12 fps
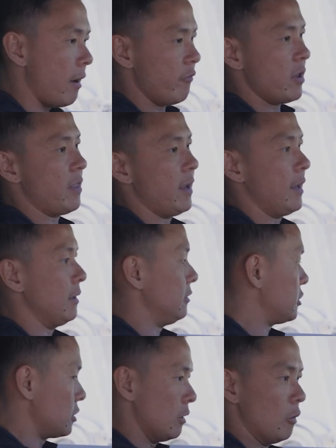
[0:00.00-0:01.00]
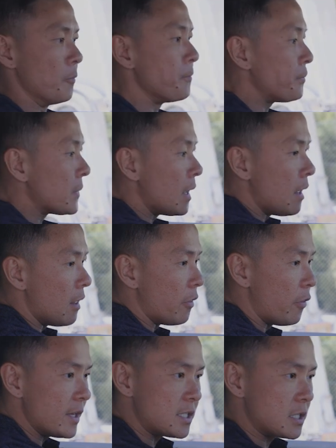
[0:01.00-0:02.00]
everything else. So
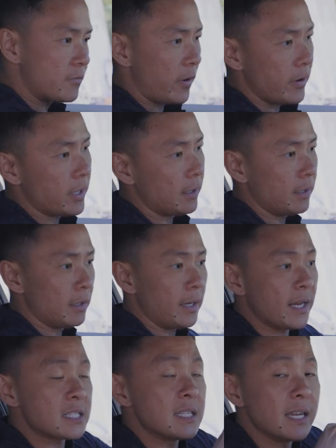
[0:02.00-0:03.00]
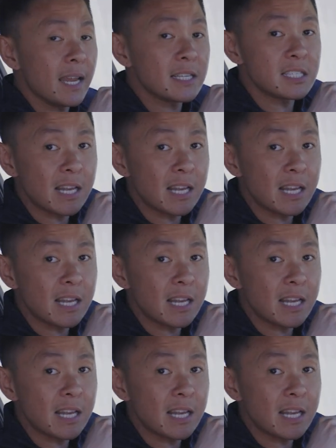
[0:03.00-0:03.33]
this is very clear. It's